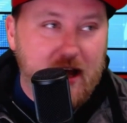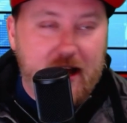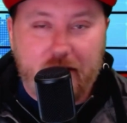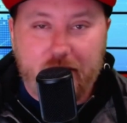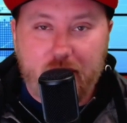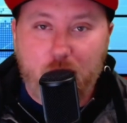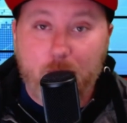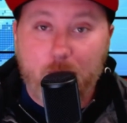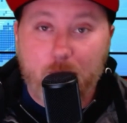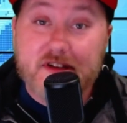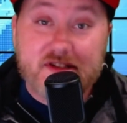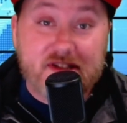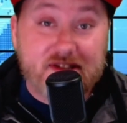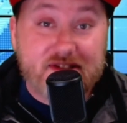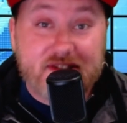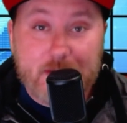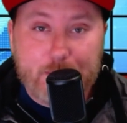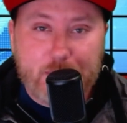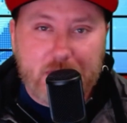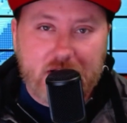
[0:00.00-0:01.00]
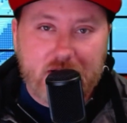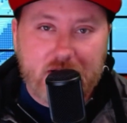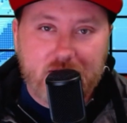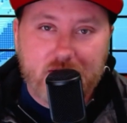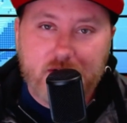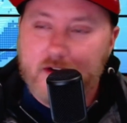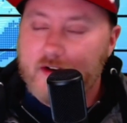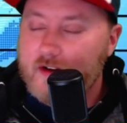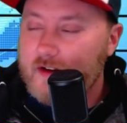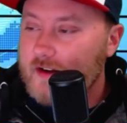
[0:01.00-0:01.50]
don't know, Mississippi.
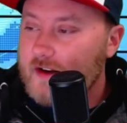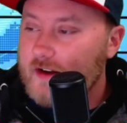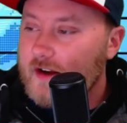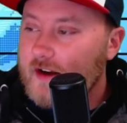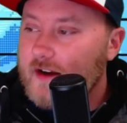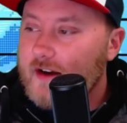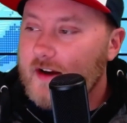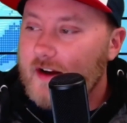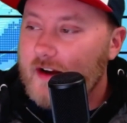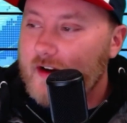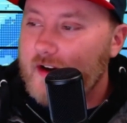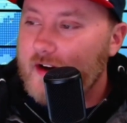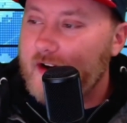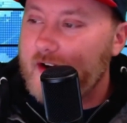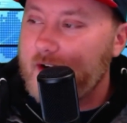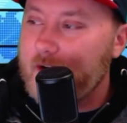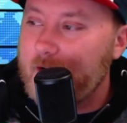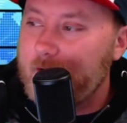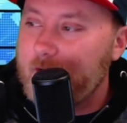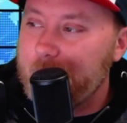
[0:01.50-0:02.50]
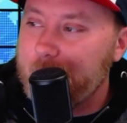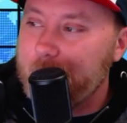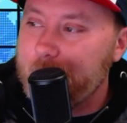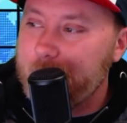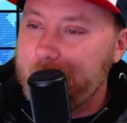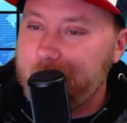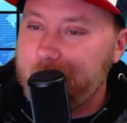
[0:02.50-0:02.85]
Um